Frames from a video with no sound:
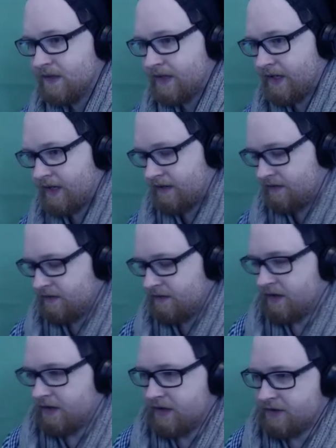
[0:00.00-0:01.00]
Okay,
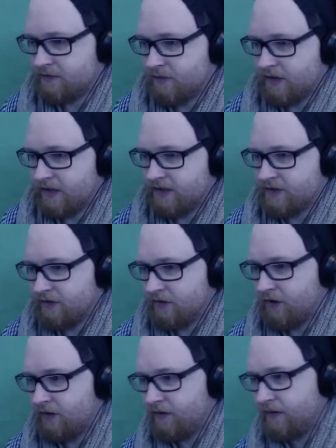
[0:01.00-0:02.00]
last one. Let's do
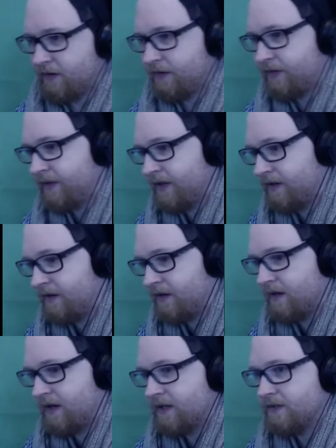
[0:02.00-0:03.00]
on thin
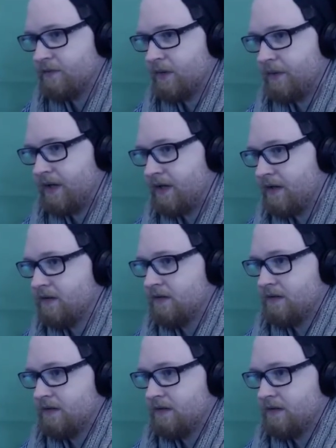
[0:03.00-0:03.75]
ice. Where we at?